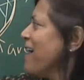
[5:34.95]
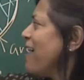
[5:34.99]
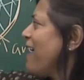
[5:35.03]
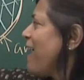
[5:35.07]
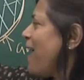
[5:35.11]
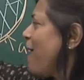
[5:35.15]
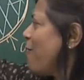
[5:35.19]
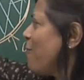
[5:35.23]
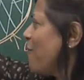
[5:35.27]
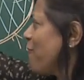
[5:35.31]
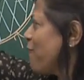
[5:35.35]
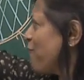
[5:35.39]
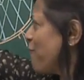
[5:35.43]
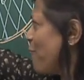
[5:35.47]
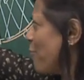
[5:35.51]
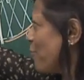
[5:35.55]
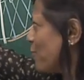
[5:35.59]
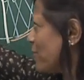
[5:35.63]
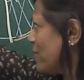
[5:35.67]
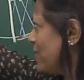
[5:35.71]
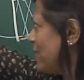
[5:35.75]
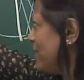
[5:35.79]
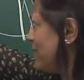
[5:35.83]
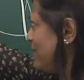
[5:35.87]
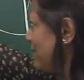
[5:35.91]
our
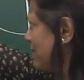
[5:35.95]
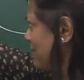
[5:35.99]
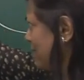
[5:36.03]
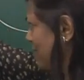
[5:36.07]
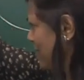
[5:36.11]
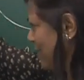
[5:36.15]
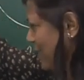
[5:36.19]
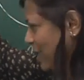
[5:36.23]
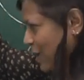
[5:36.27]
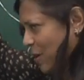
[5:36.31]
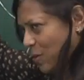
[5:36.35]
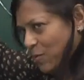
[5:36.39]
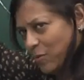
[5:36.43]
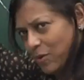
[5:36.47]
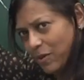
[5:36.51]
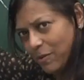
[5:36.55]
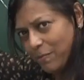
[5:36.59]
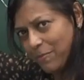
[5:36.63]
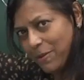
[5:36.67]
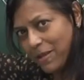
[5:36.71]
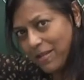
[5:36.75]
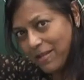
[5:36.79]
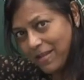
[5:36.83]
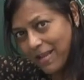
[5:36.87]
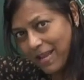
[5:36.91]
focus will
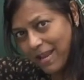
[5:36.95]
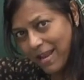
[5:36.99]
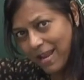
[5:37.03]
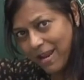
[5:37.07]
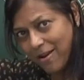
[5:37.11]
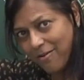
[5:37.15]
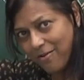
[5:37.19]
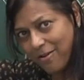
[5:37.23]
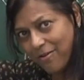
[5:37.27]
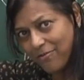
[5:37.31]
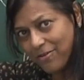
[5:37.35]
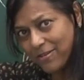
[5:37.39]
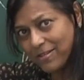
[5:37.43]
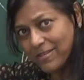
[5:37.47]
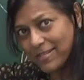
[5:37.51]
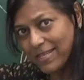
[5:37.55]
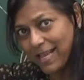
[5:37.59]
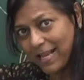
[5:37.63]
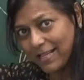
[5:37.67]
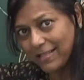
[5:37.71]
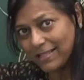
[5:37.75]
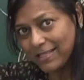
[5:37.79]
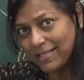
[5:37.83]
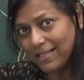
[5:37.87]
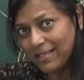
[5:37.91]
be the area of the
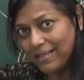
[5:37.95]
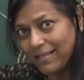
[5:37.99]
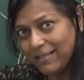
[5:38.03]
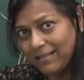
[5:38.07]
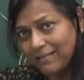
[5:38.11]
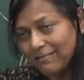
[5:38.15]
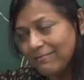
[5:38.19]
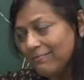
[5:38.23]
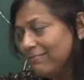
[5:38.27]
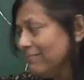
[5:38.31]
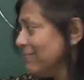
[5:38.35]
sector,